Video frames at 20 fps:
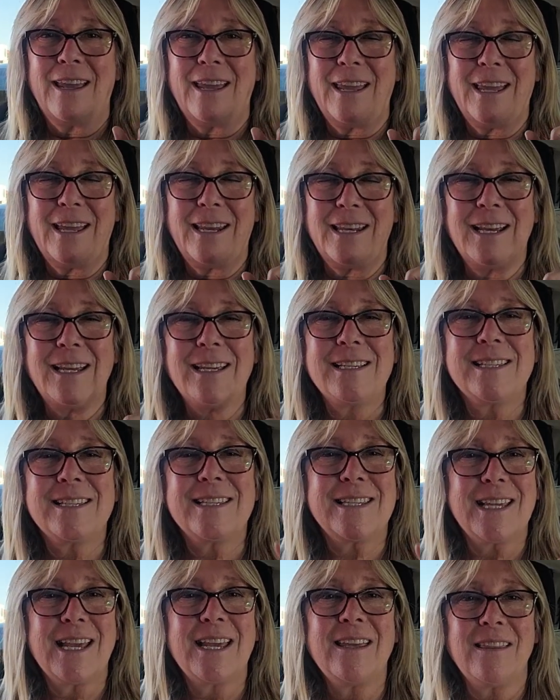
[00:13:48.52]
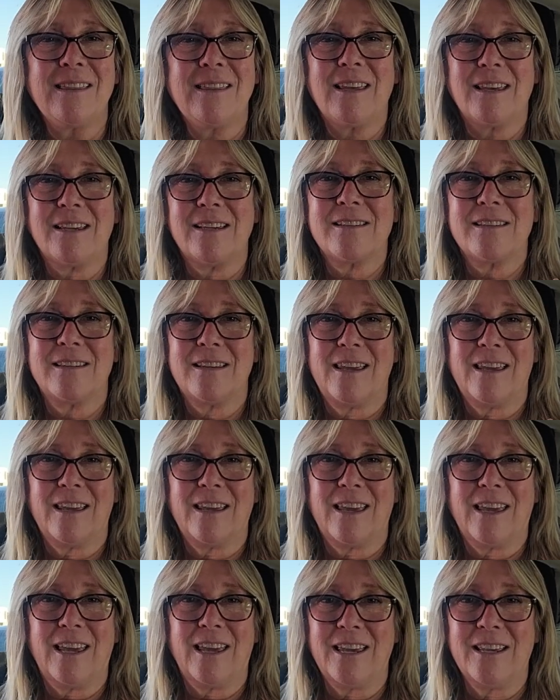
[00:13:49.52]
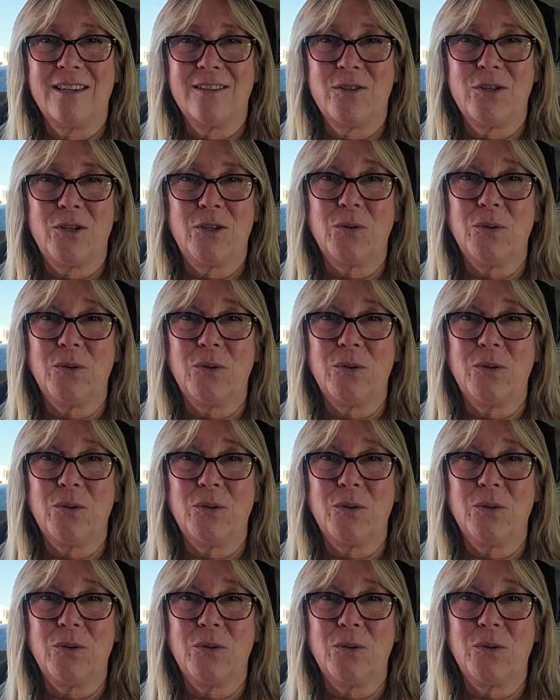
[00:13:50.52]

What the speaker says: And I say this in case